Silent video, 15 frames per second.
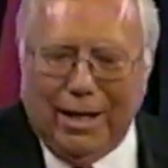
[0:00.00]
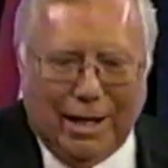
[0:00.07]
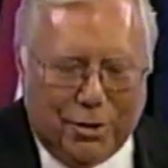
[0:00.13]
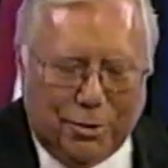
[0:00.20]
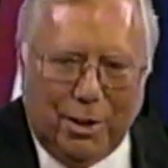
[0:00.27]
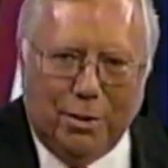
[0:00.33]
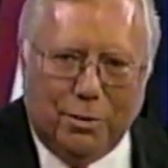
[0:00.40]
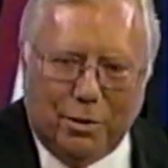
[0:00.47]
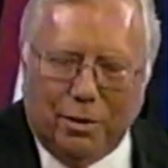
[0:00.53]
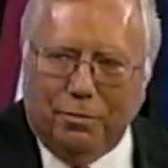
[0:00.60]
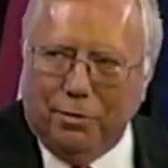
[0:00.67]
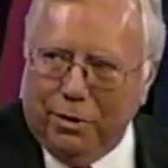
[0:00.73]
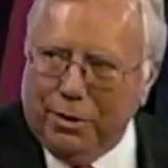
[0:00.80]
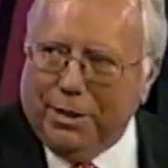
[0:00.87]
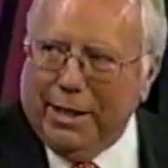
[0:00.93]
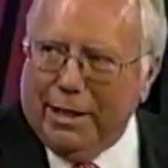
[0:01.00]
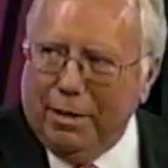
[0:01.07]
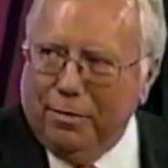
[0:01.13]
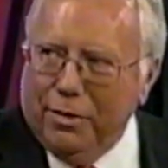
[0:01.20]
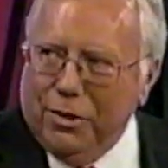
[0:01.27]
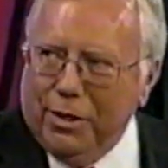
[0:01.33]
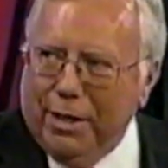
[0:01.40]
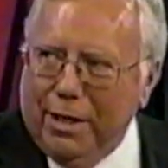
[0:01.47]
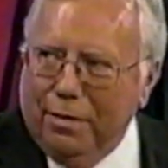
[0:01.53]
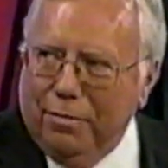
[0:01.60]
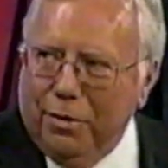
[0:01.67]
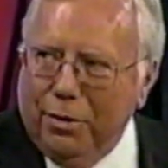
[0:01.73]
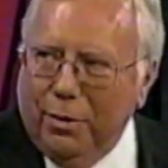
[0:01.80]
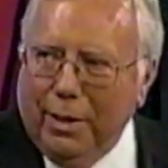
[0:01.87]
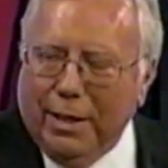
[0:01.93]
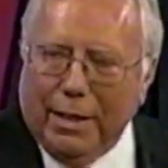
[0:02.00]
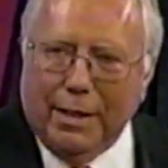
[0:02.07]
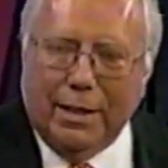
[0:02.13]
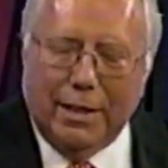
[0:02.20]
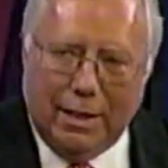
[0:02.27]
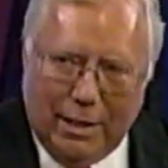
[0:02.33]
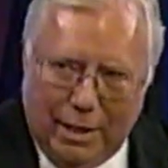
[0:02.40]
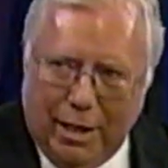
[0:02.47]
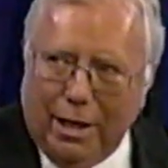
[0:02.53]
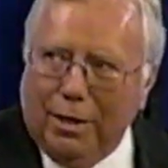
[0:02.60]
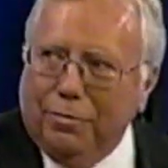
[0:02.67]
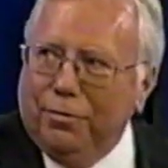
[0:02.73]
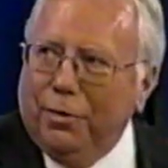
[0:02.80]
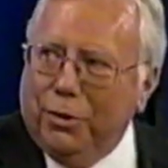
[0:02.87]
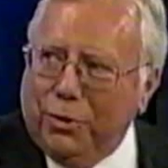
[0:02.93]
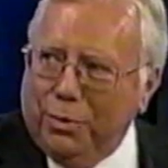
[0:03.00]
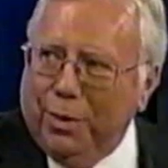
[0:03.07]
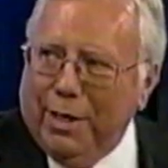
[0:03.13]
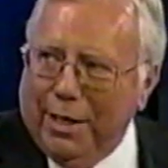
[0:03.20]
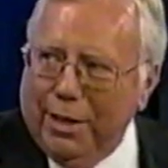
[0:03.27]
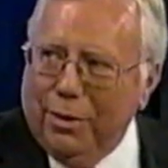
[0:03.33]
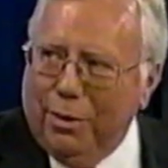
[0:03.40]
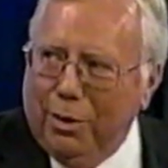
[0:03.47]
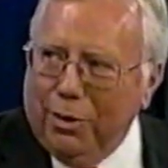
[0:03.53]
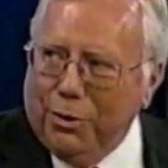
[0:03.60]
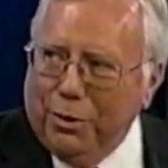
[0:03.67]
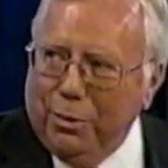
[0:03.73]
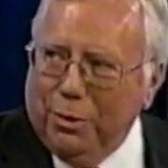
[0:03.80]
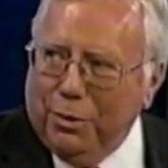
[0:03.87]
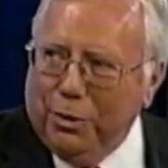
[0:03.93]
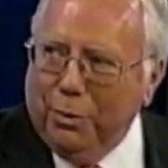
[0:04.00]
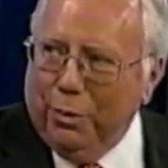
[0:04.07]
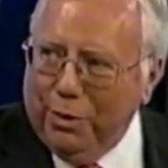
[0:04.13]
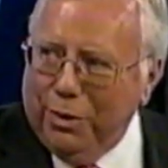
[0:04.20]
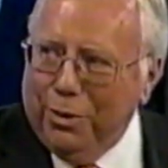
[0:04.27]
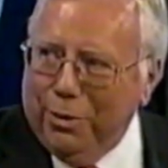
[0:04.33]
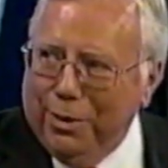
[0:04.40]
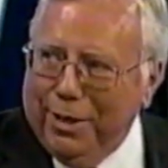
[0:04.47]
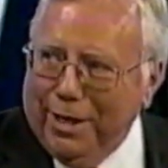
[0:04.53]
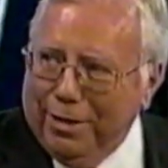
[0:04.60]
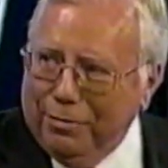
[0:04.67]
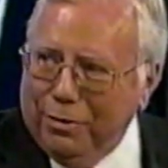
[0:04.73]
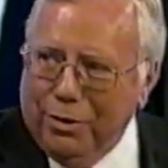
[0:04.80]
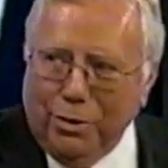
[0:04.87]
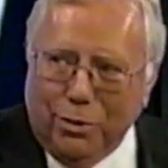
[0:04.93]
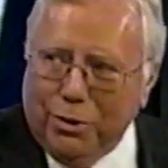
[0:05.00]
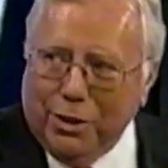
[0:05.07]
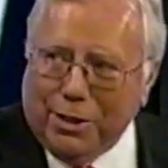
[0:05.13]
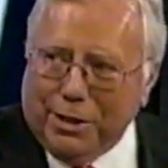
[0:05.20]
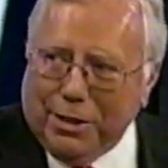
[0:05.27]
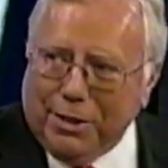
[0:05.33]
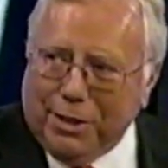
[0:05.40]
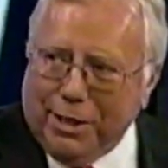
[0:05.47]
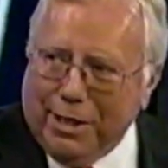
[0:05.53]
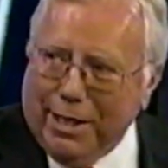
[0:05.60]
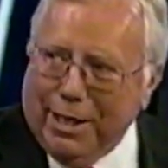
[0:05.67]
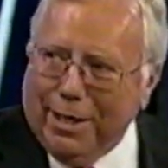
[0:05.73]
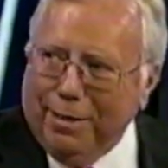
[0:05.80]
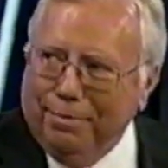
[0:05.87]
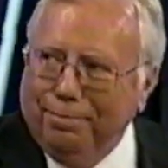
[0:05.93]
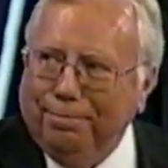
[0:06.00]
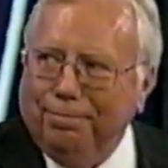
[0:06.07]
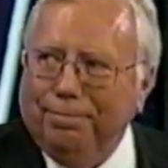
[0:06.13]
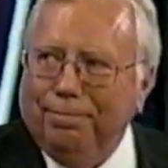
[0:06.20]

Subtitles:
That's right. It was our first television interview, and our first radio also was with you in the afternoon, just as today.